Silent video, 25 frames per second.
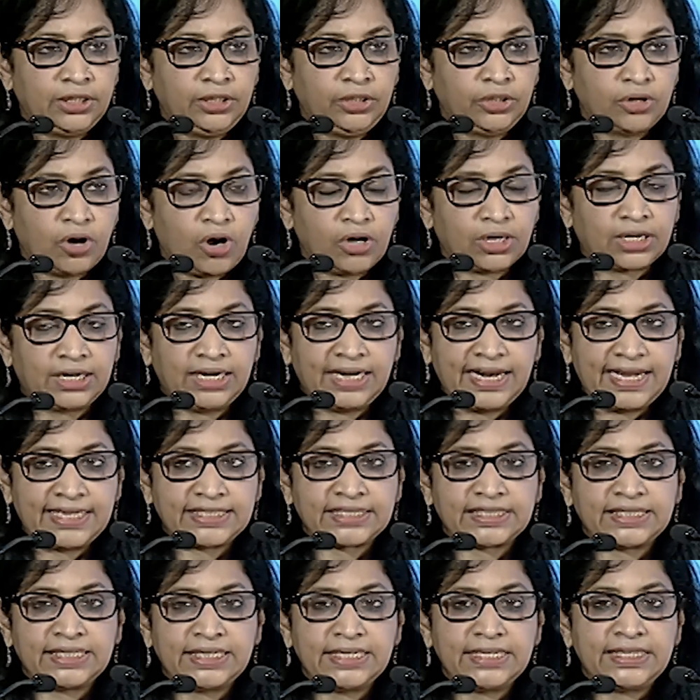not
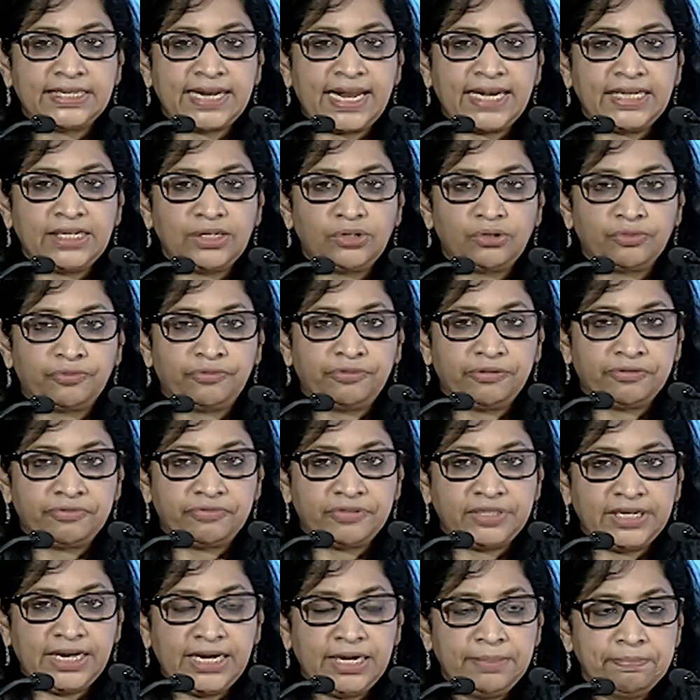less than 10 to
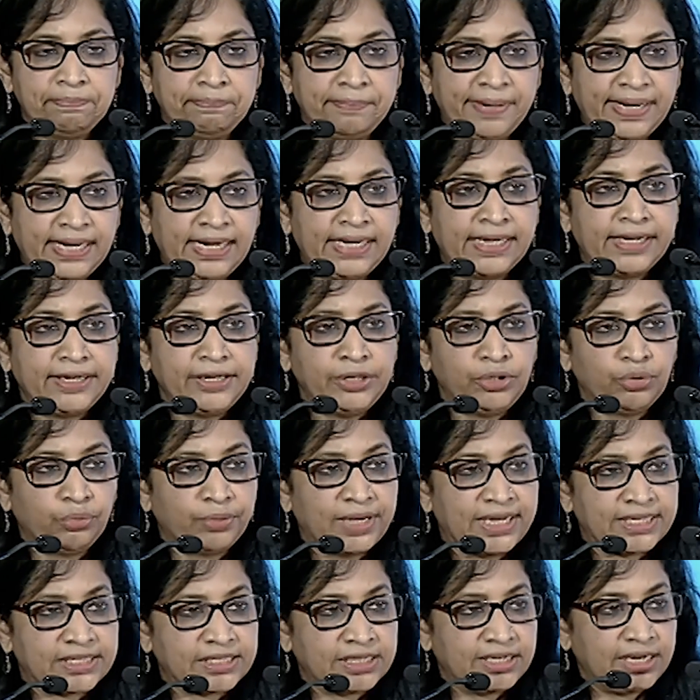15 billion
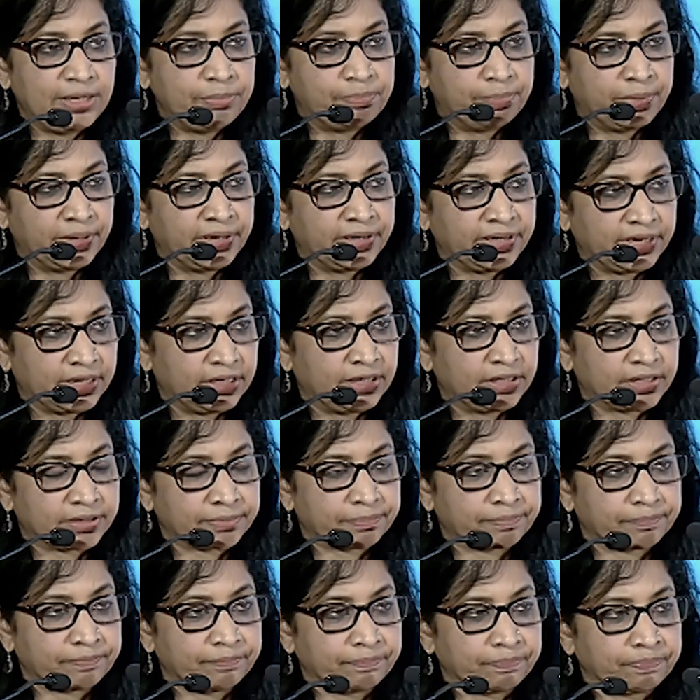USD per year.
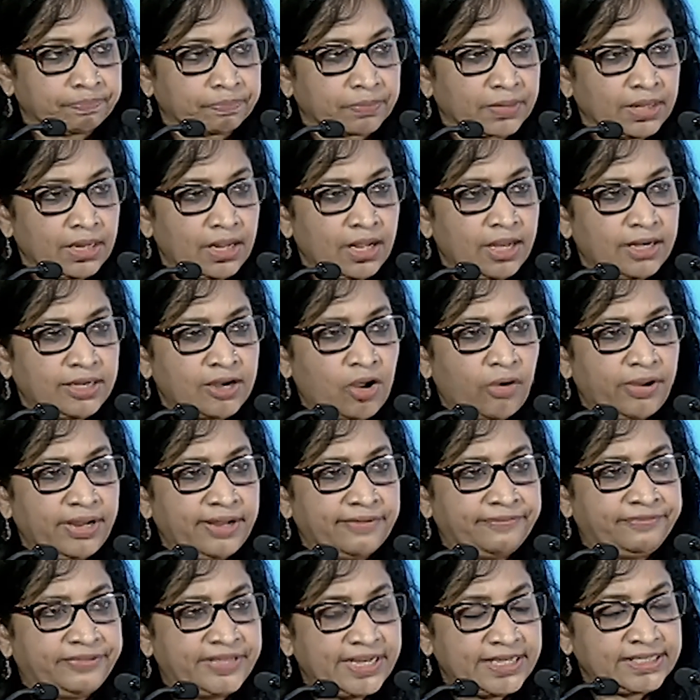Now,
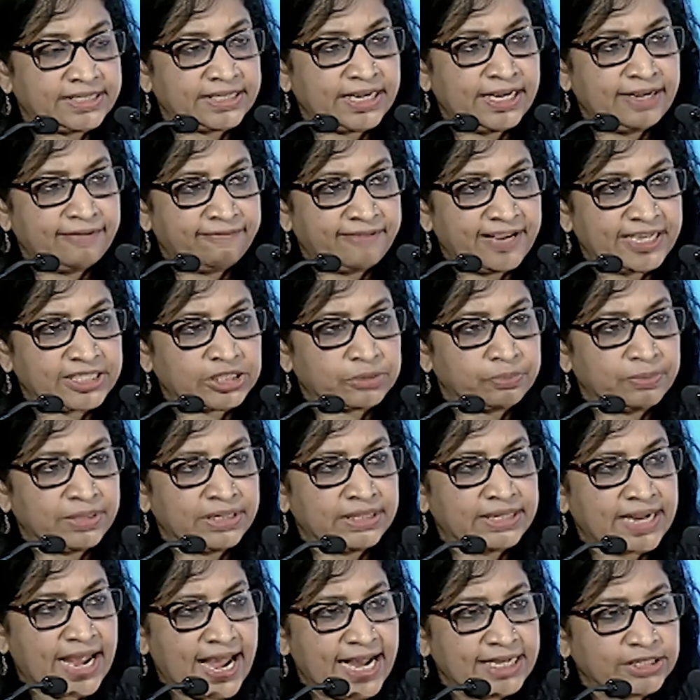if this
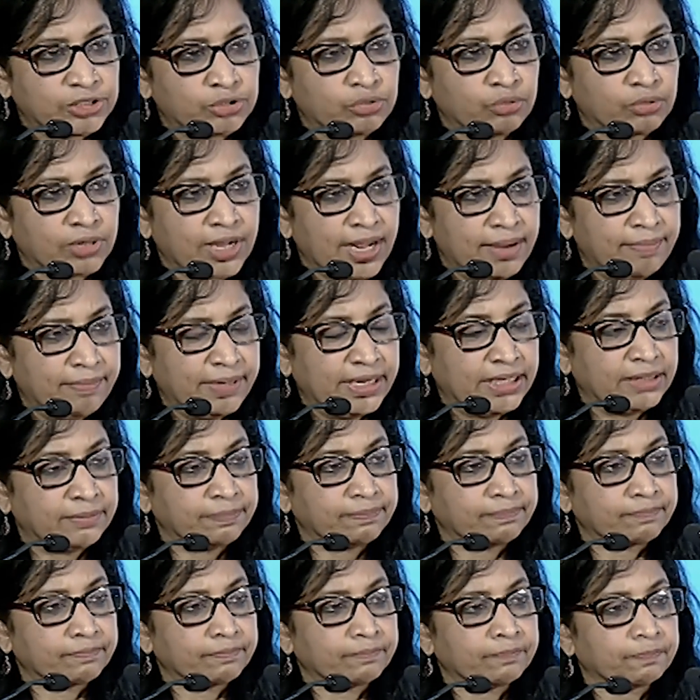investment has to come
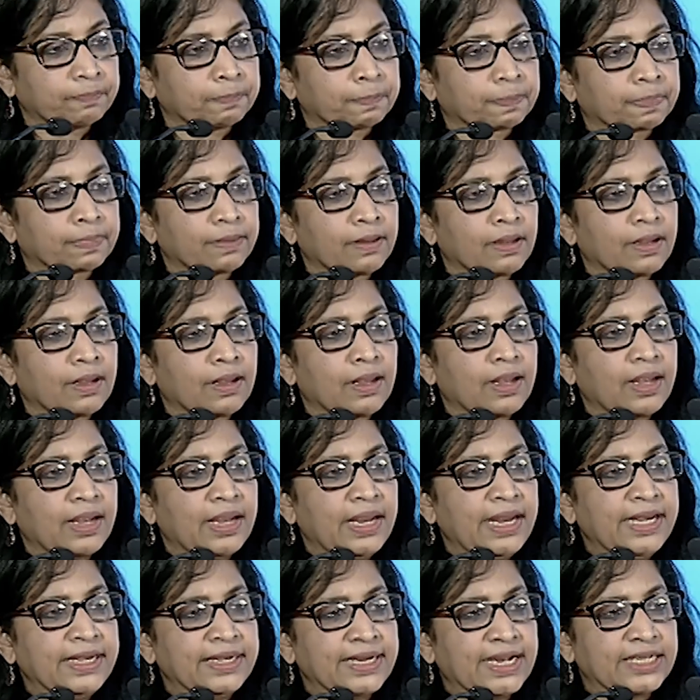in,
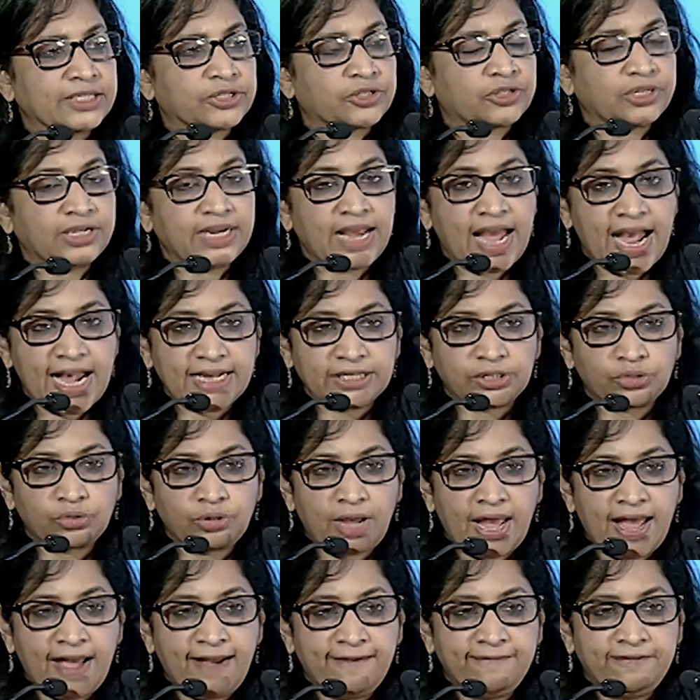industry has to
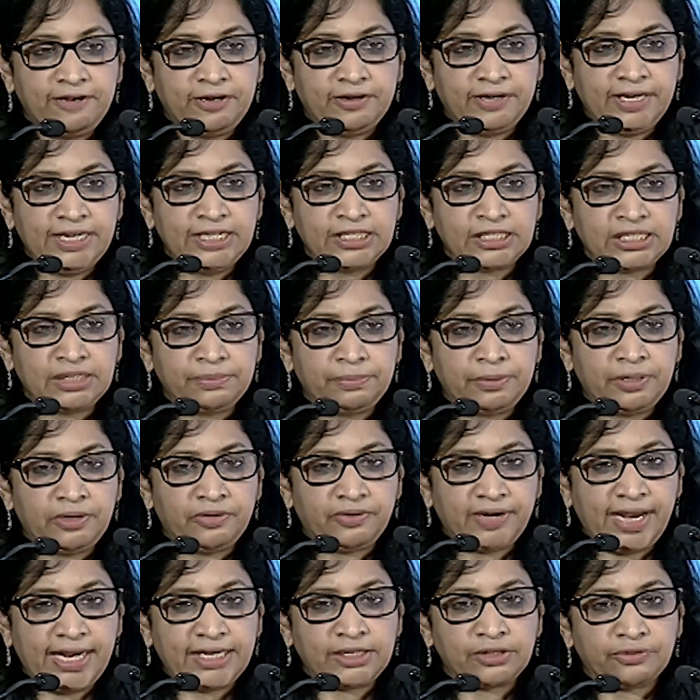have a reasonable
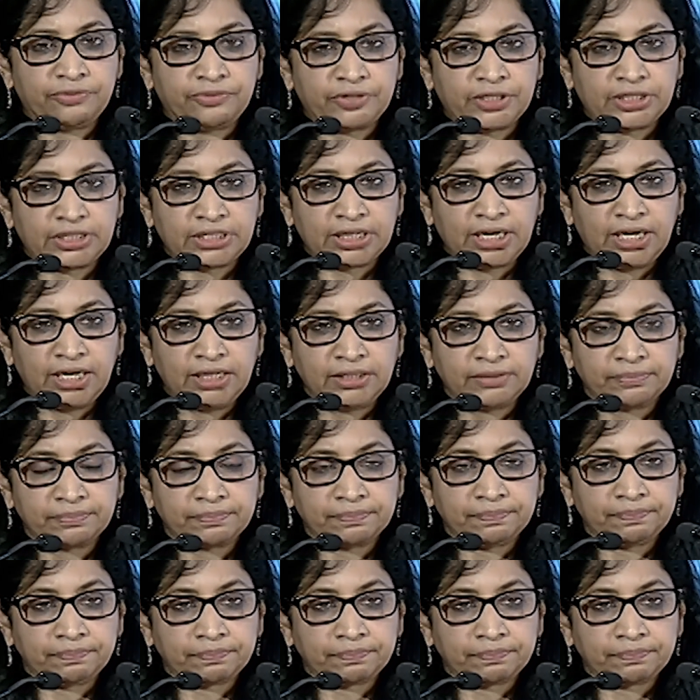rate of return.